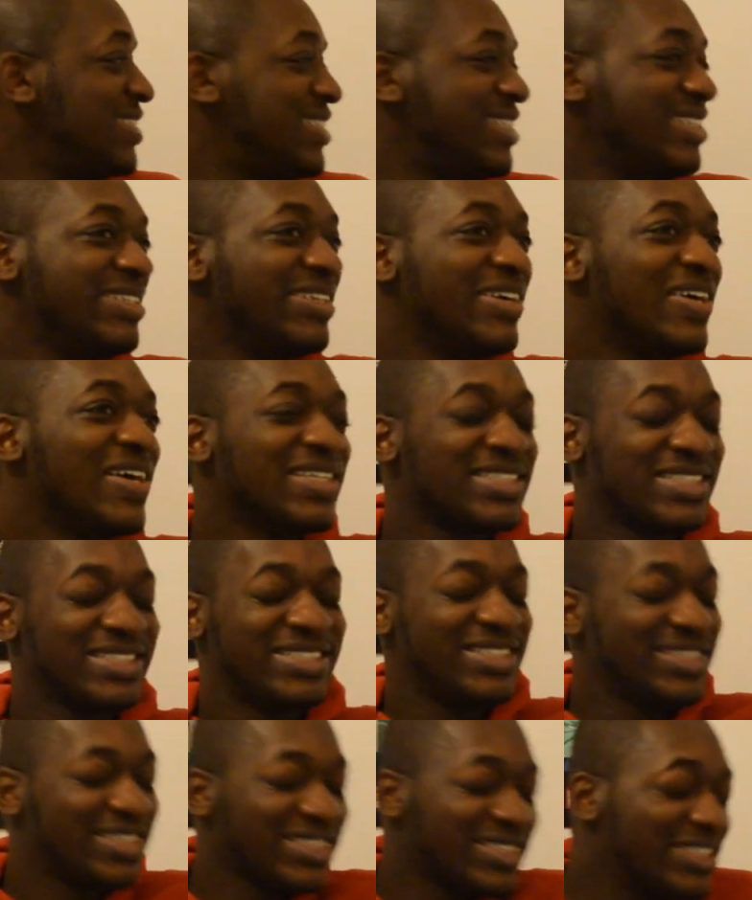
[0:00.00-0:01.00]
and she looks, and
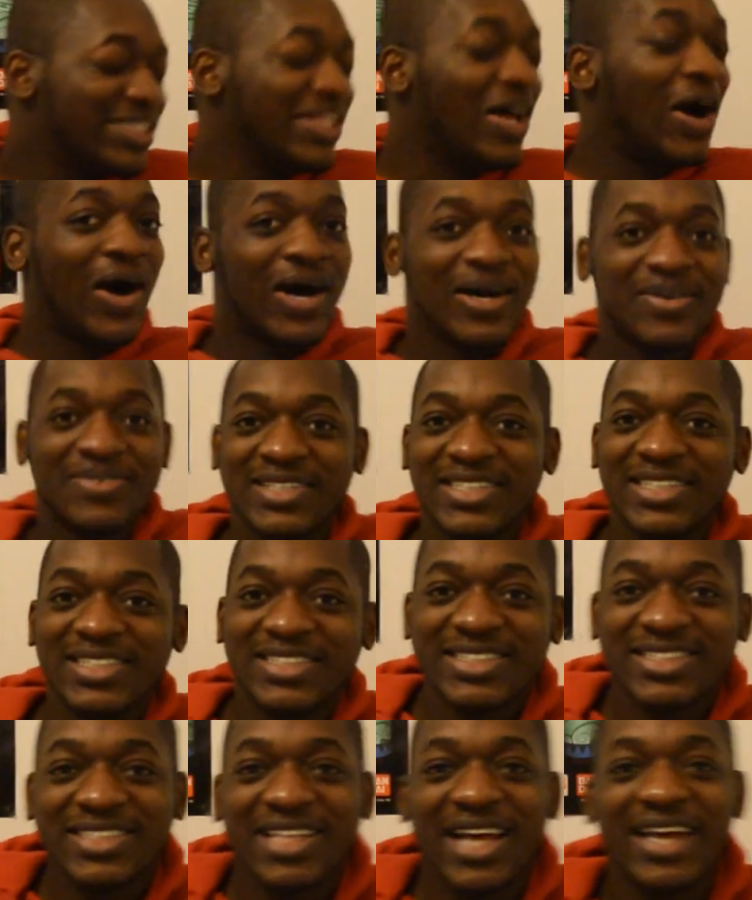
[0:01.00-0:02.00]
she just laughs. And it's
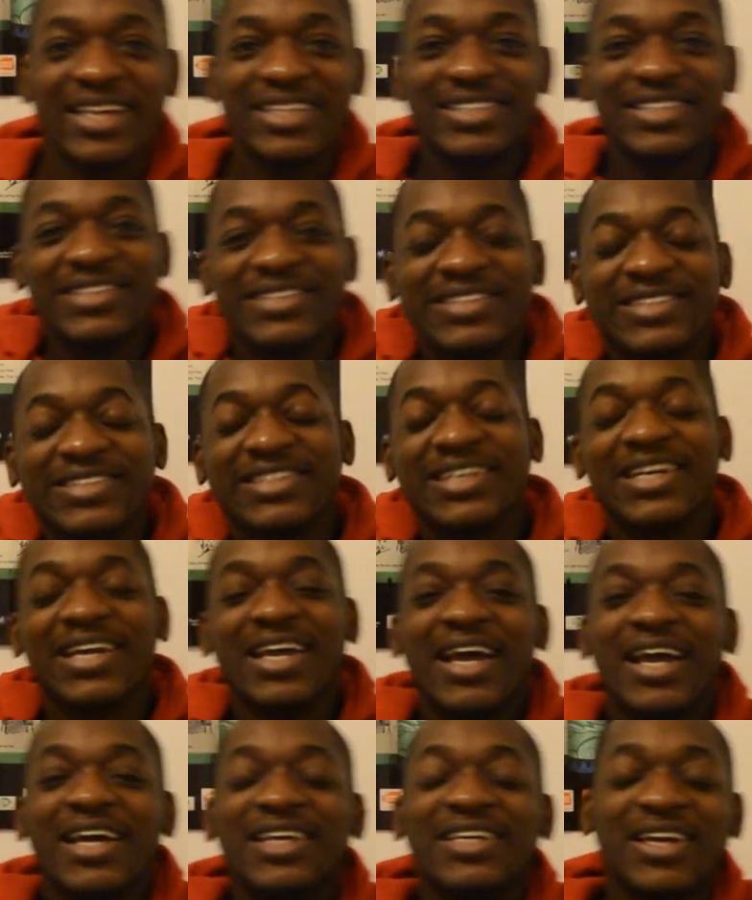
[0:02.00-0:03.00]
just like, dude,
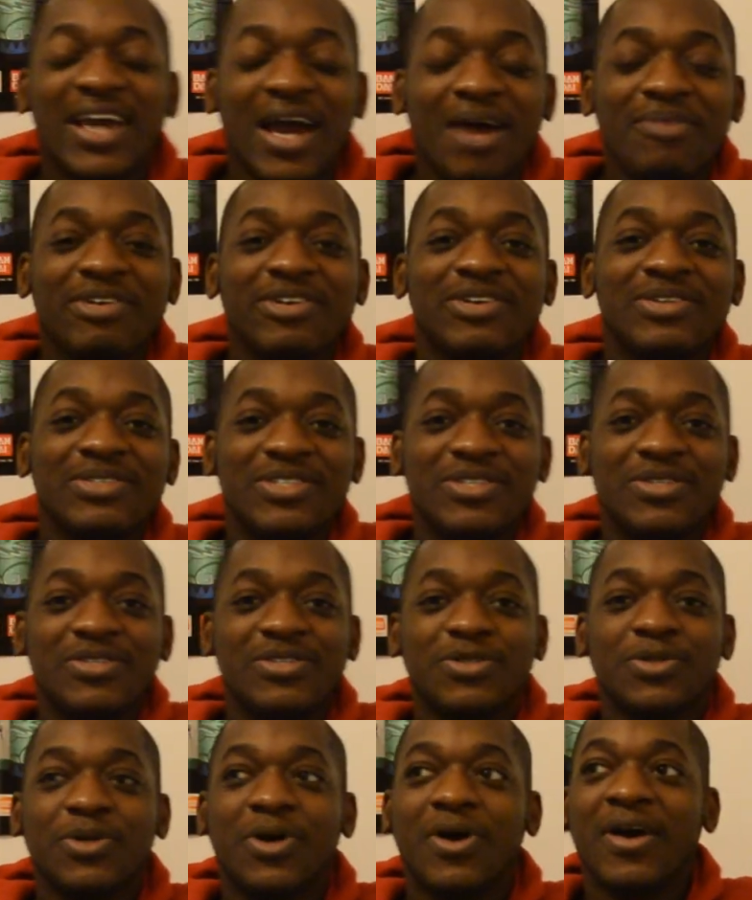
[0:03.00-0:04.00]
you're coming on too
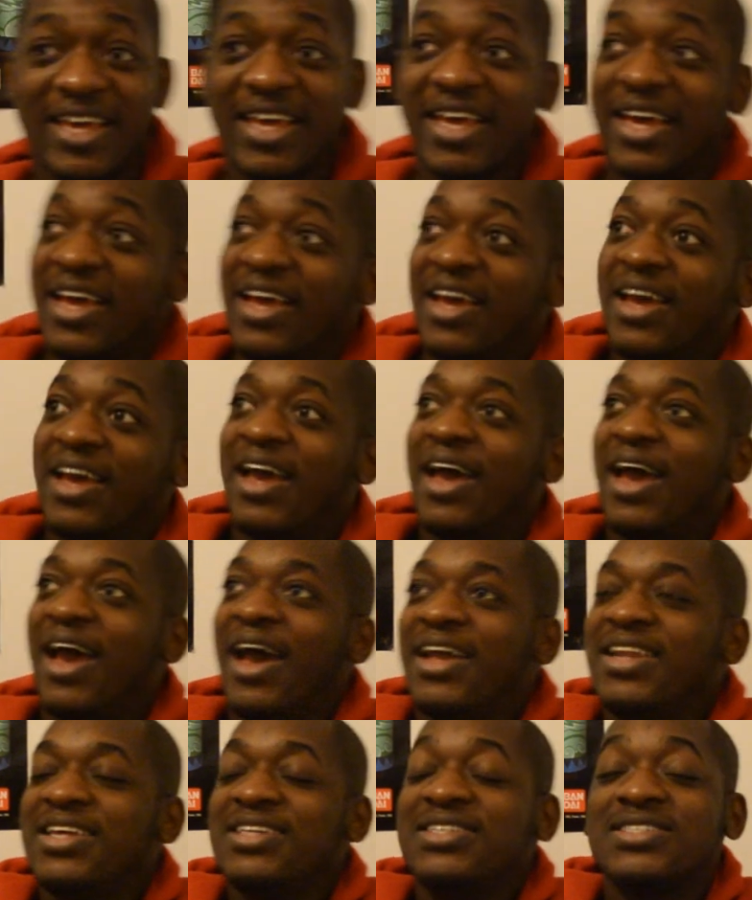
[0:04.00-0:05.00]
strong.
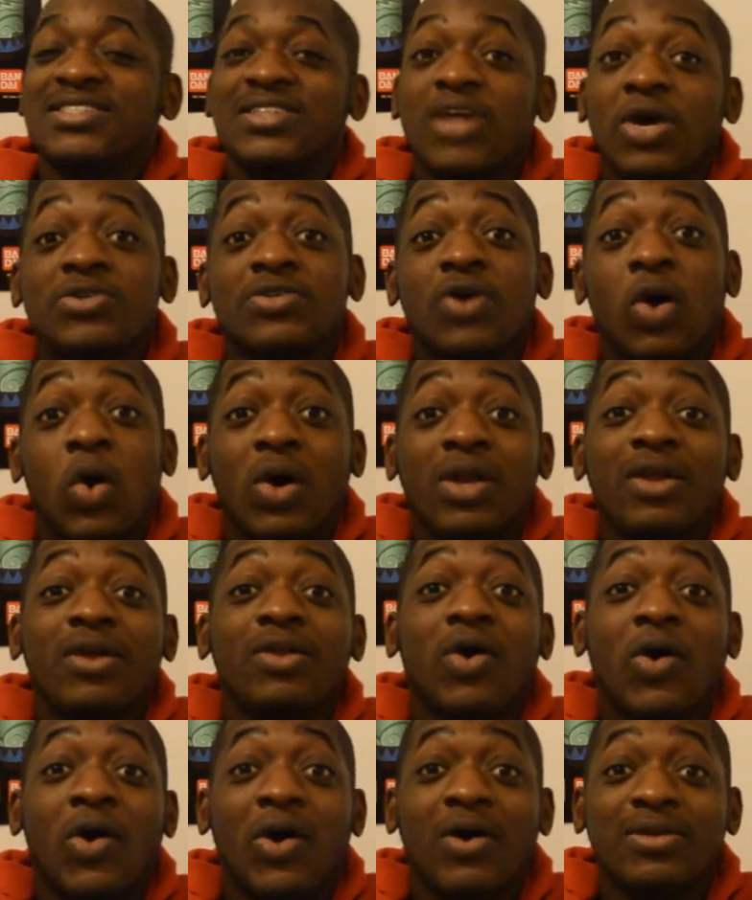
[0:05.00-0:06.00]
And he just goes
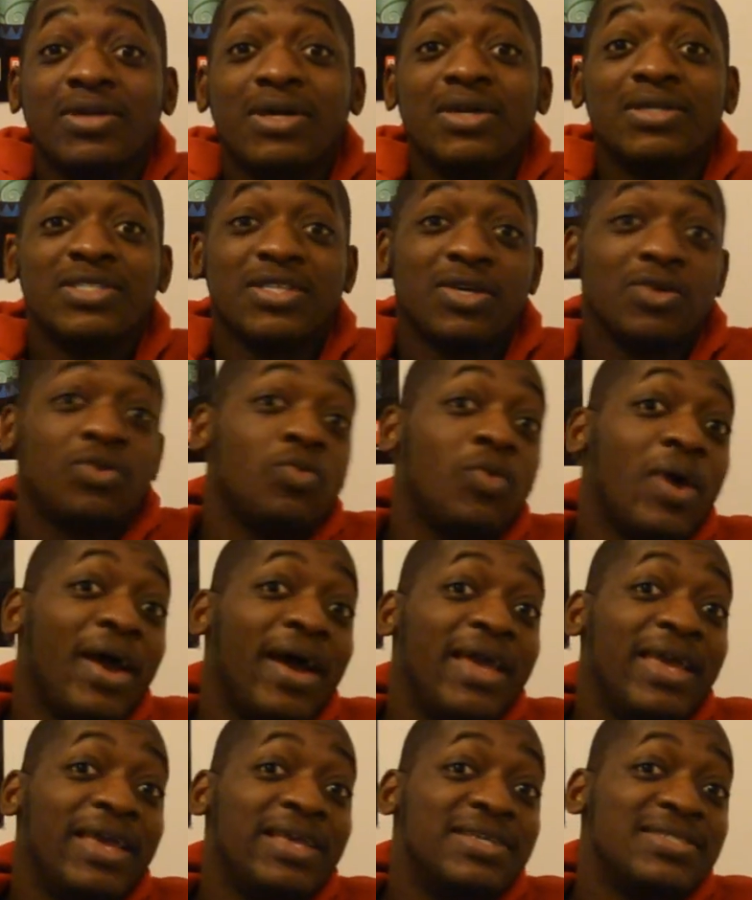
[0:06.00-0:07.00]
on till
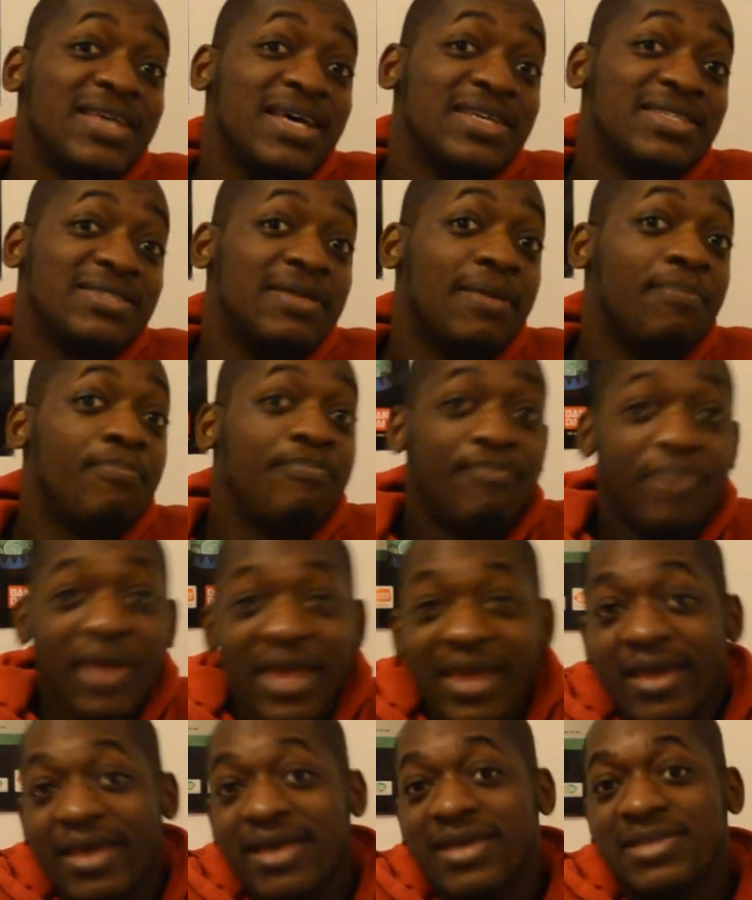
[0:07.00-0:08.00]
where he says the
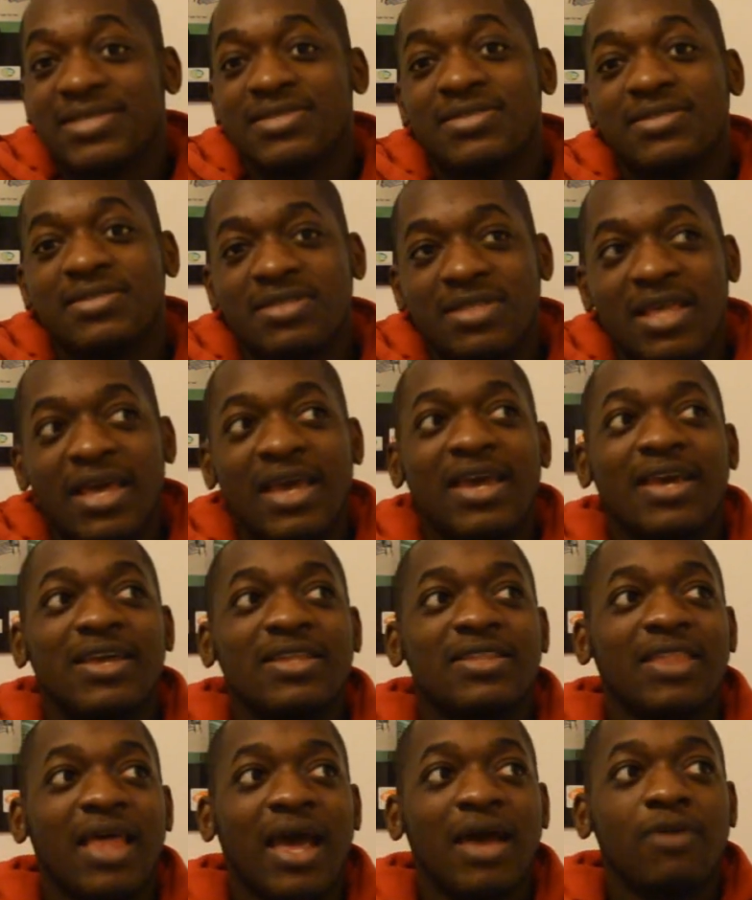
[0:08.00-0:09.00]
biggest
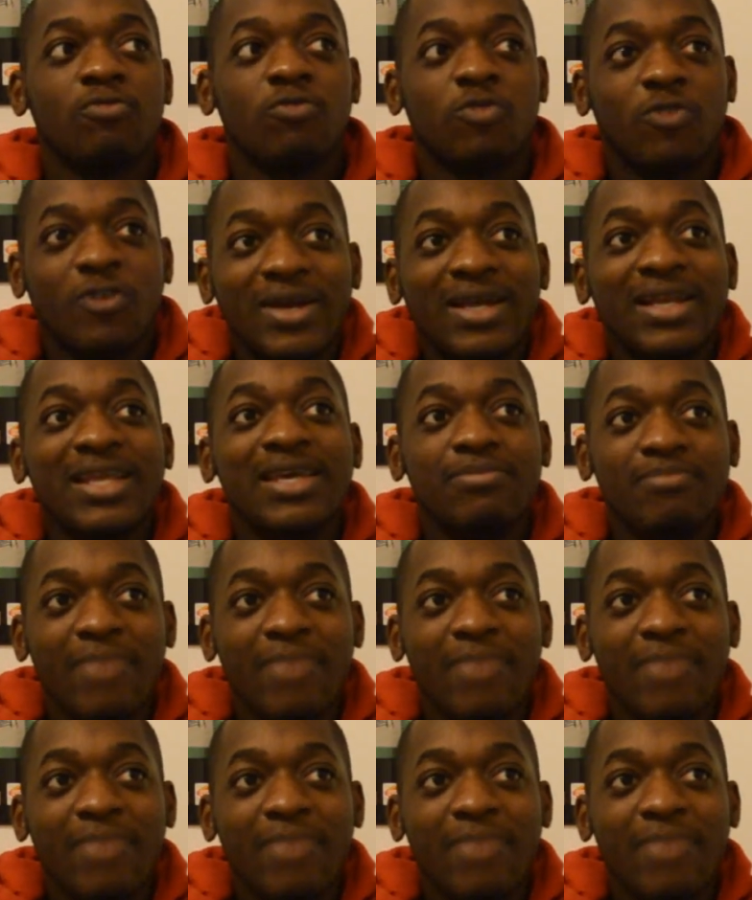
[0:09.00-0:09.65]
thing that really